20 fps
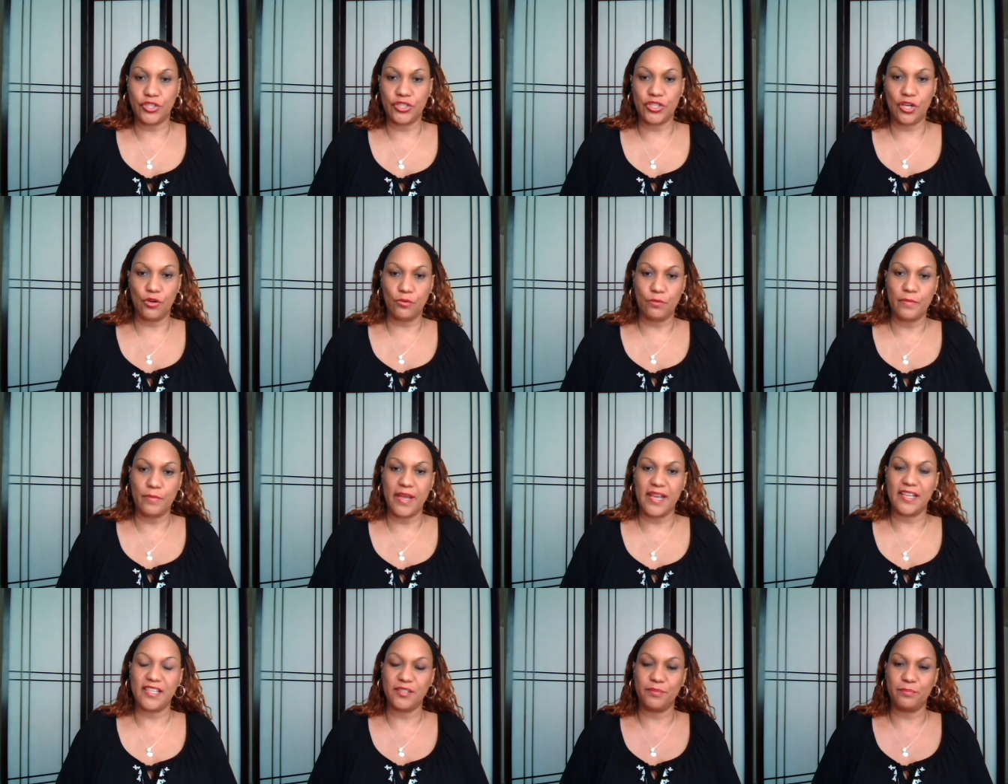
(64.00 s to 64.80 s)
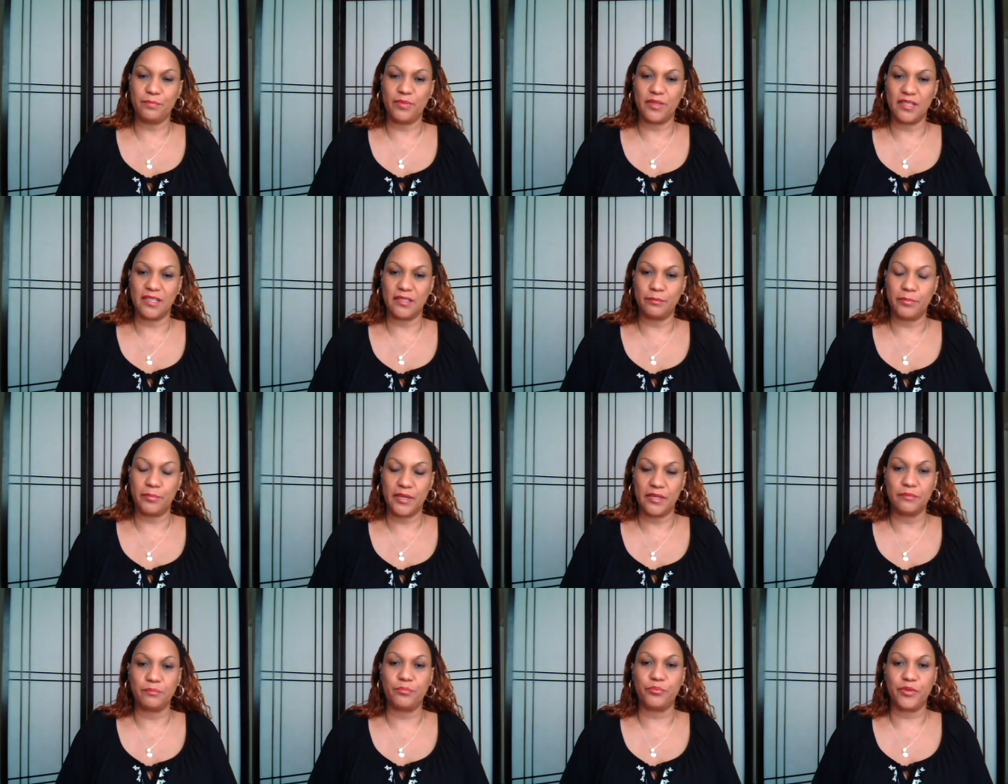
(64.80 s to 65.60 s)
soulmates,
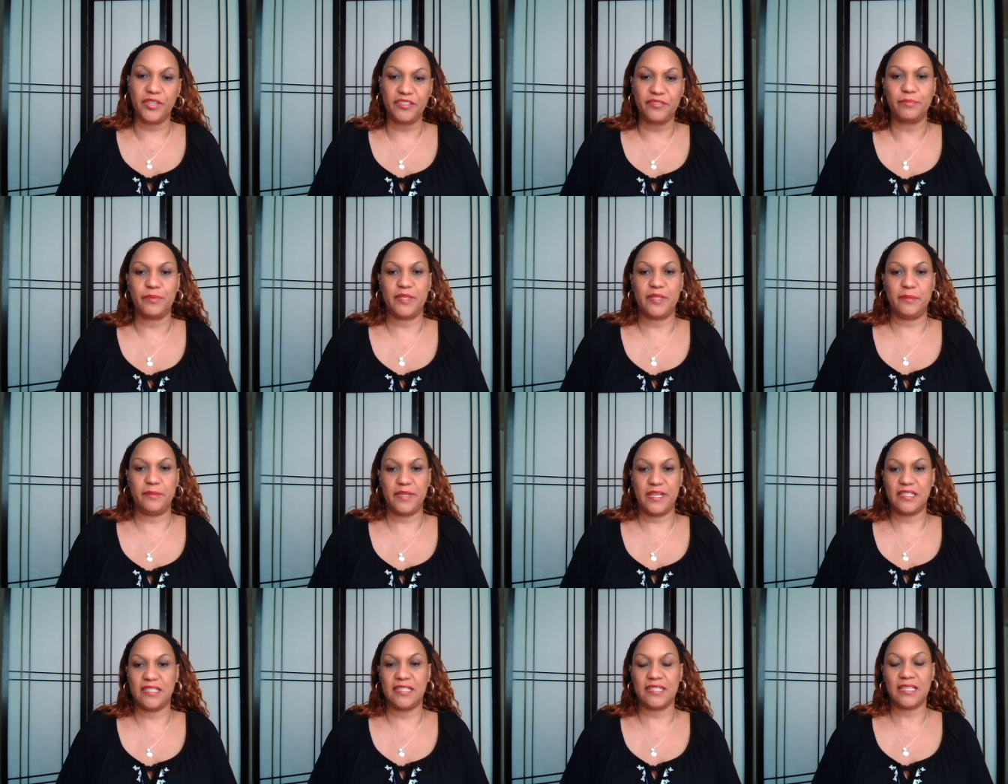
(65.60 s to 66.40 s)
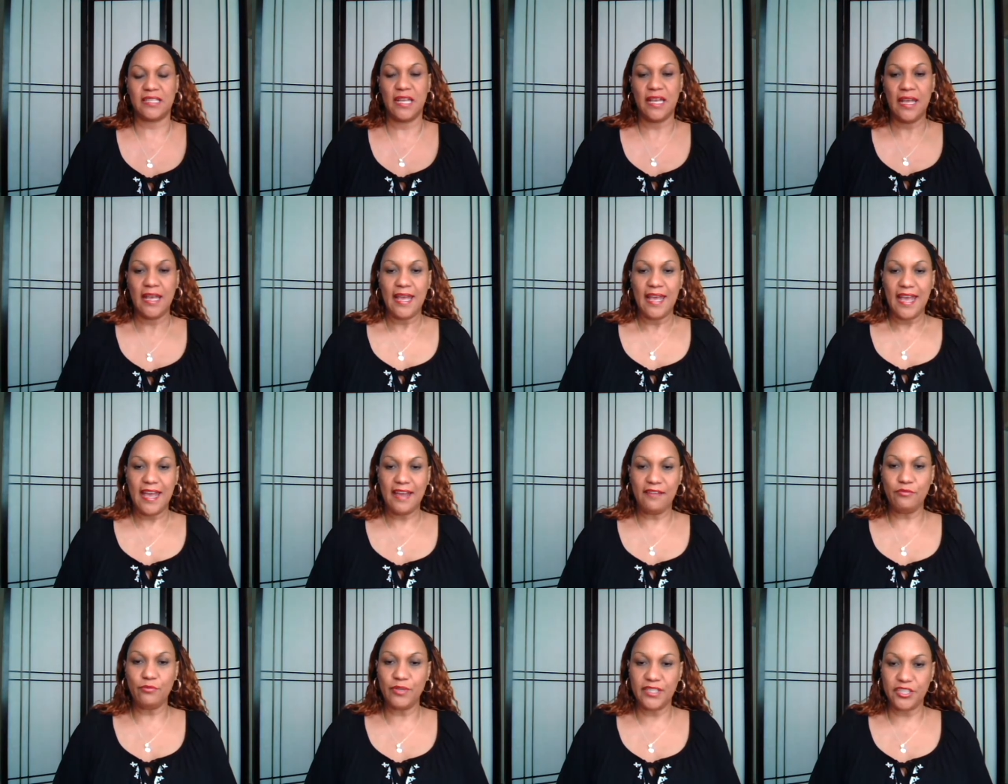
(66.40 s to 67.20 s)
but briefly, because
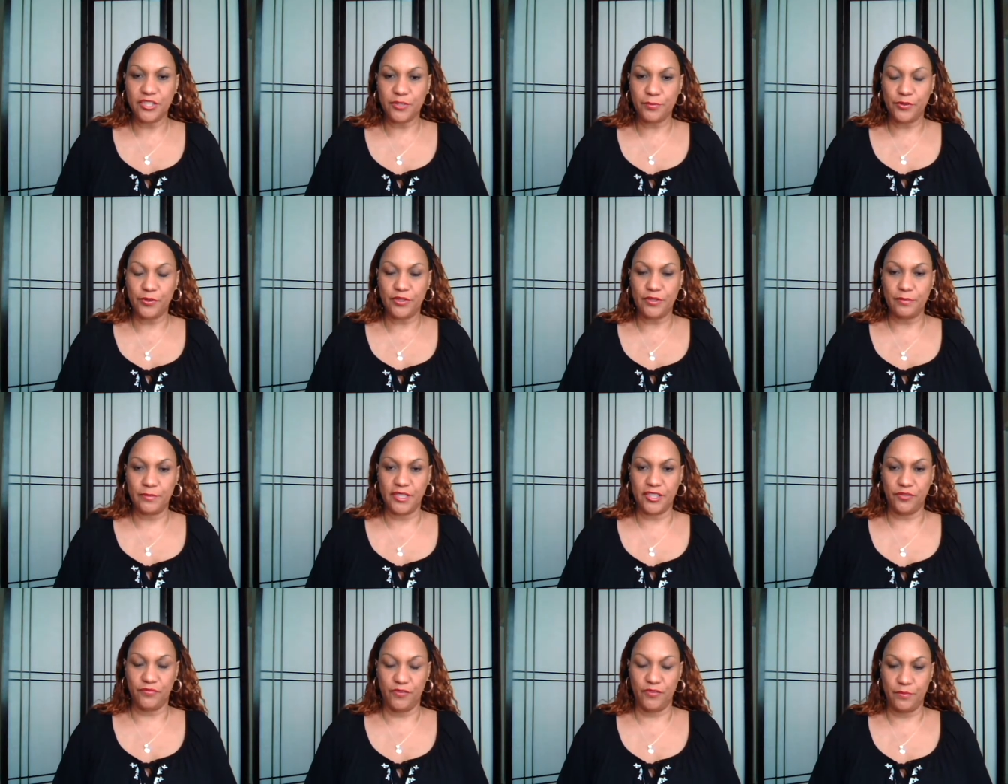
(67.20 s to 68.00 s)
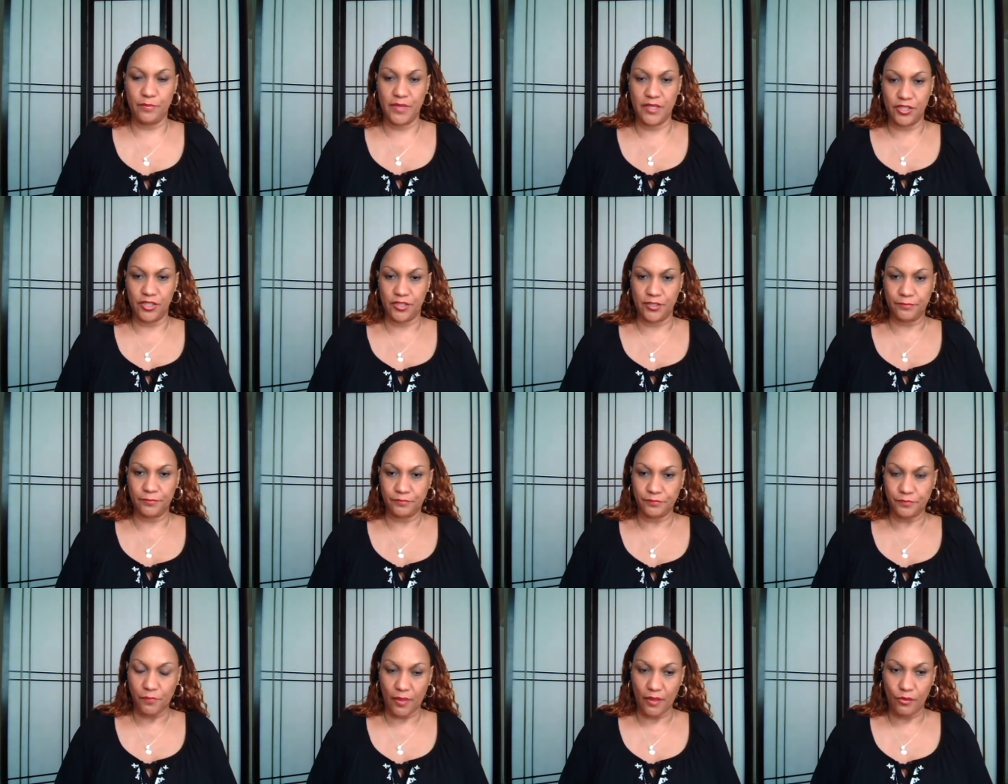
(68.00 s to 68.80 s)
everyone is pretty much familiar
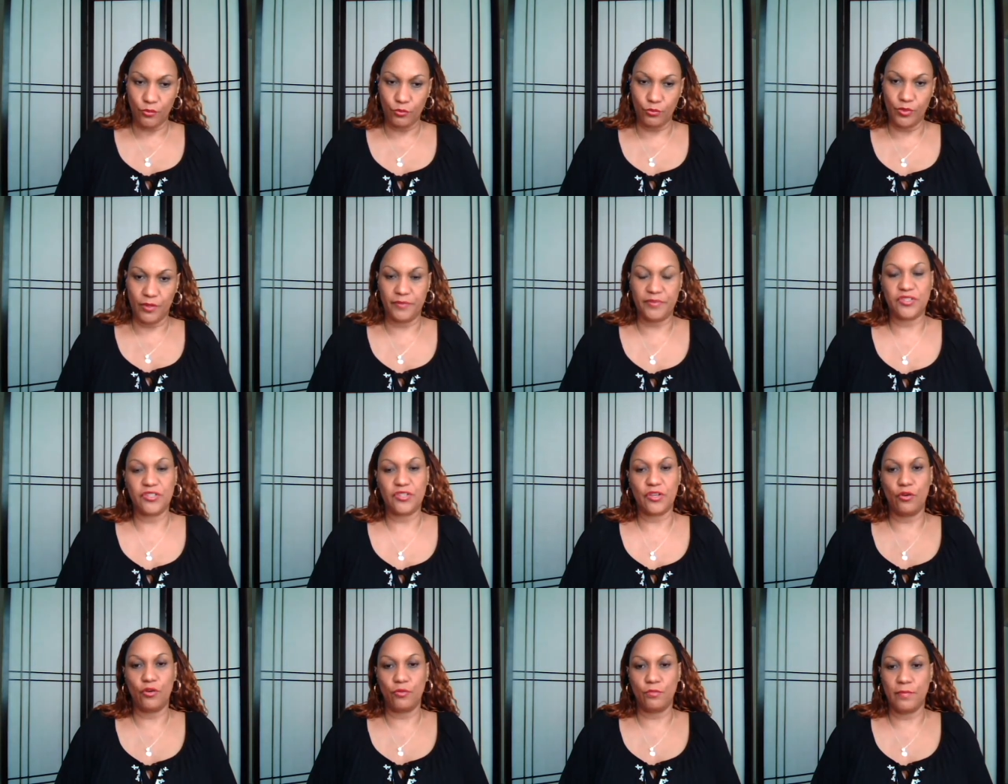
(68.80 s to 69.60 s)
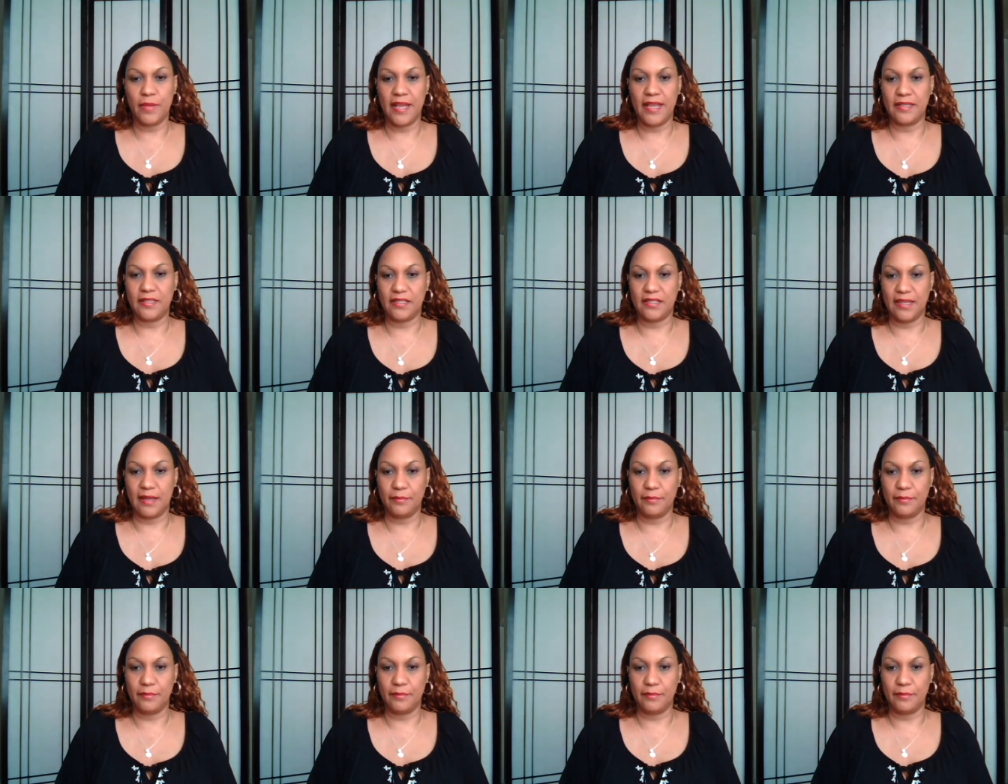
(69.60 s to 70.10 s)
with soulmates.